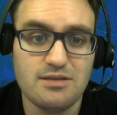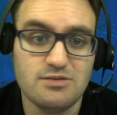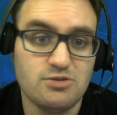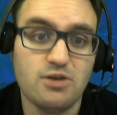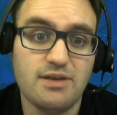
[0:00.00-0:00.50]

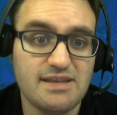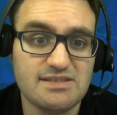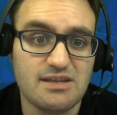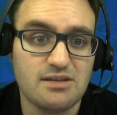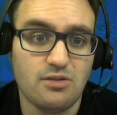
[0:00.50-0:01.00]
Turkey
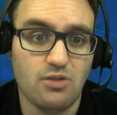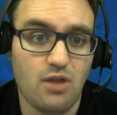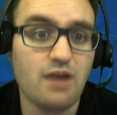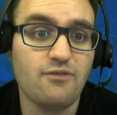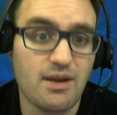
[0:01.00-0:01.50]
has a
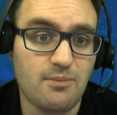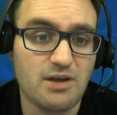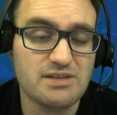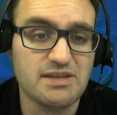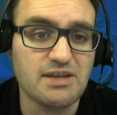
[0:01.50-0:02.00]
lot of
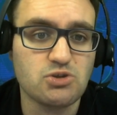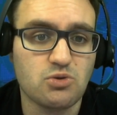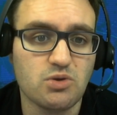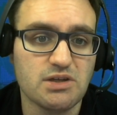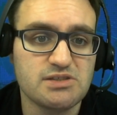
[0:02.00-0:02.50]
animosity
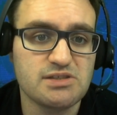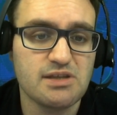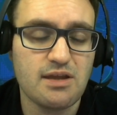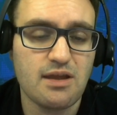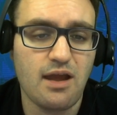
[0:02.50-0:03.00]
towards
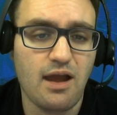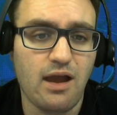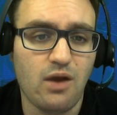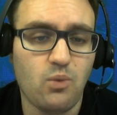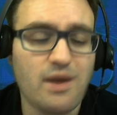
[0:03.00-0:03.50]

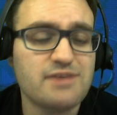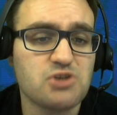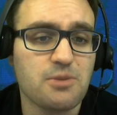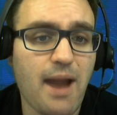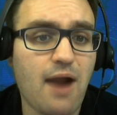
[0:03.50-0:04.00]

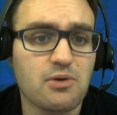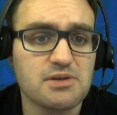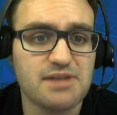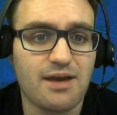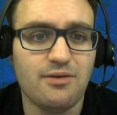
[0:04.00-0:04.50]
Western
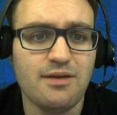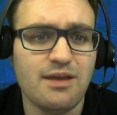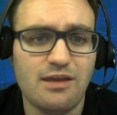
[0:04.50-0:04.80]
powers now.